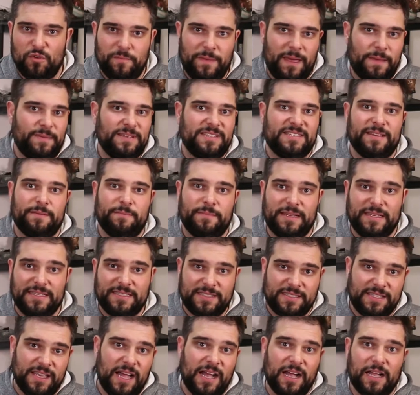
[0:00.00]
Maybe somebody's
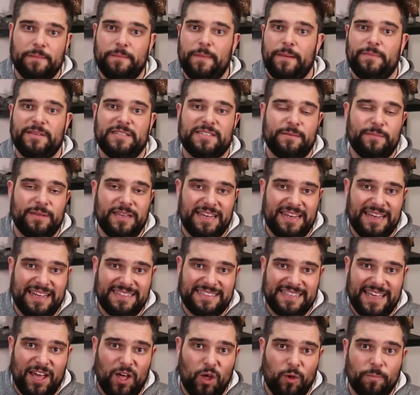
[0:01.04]
stuck, maybe somebody
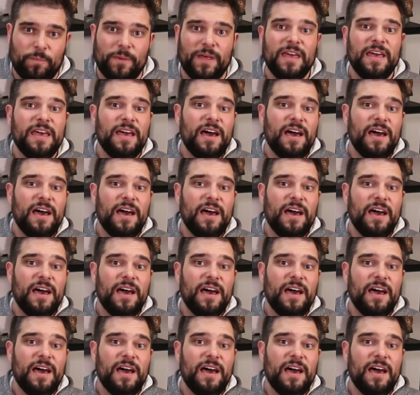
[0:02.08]
needs help